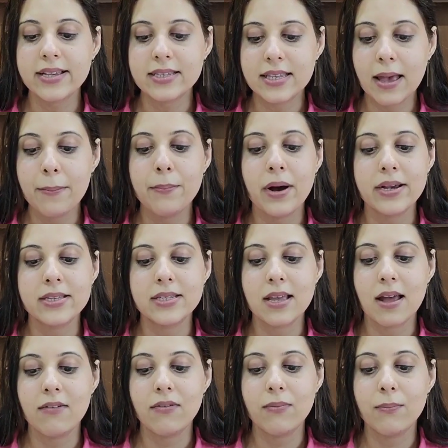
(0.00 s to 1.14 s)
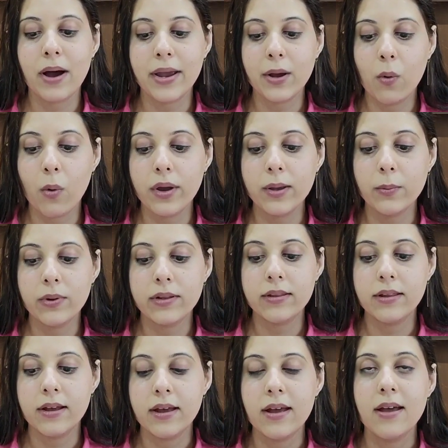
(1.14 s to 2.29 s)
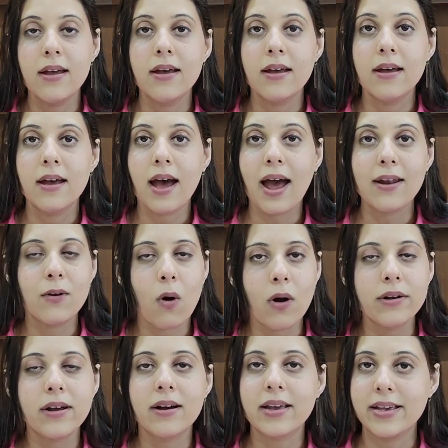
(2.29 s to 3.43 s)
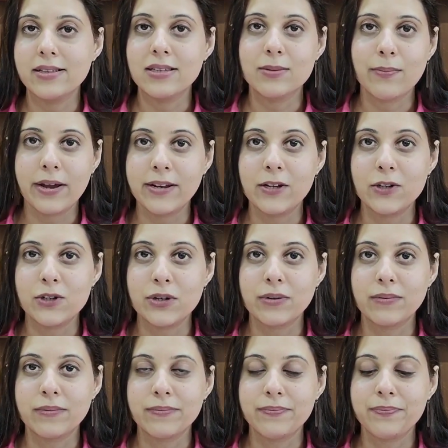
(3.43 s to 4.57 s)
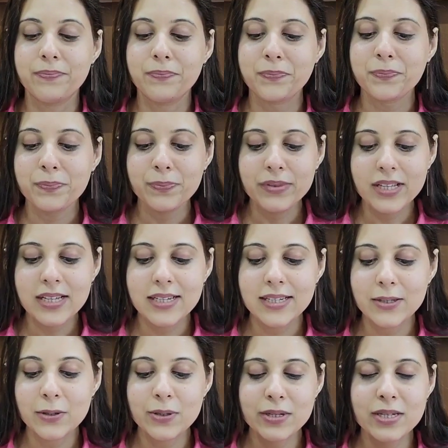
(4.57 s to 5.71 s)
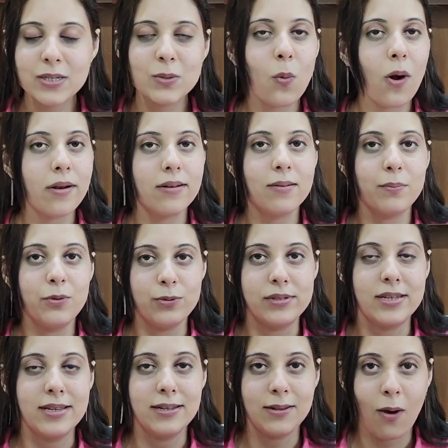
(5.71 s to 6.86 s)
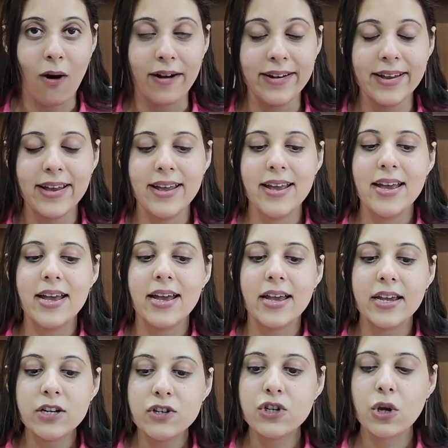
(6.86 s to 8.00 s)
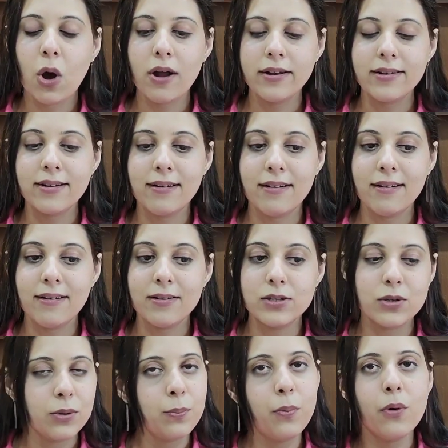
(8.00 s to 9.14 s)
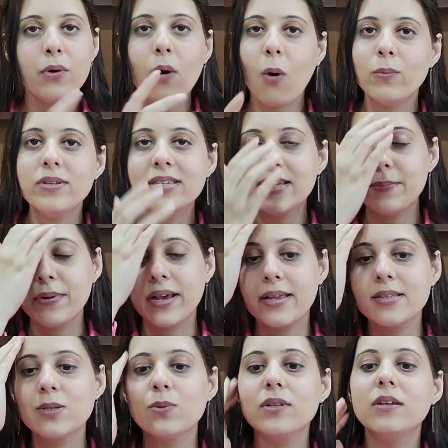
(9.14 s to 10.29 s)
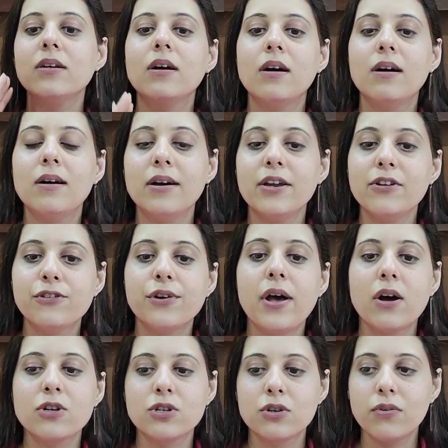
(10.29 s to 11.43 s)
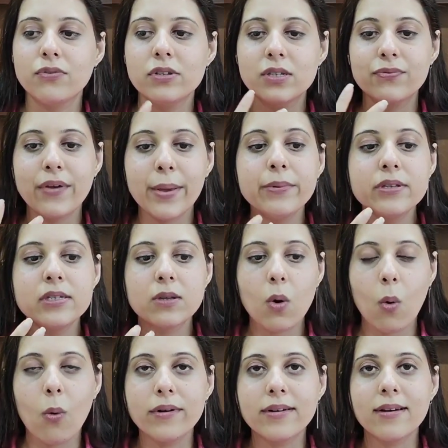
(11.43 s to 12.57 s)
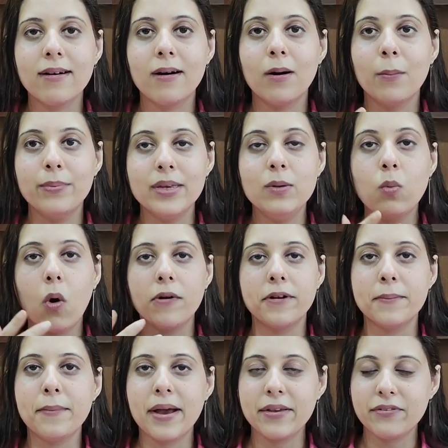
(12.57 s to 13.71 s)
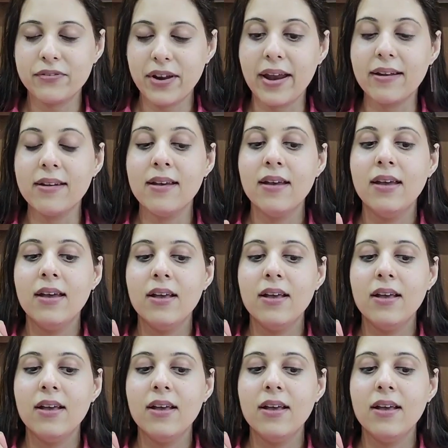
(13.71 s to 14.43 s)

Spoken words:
accept myself by going with and not against my nature. So this is what Bruce Lee thought. In short, so the book obviously begins with the introduction of his famous quote, "Be water, my friend,"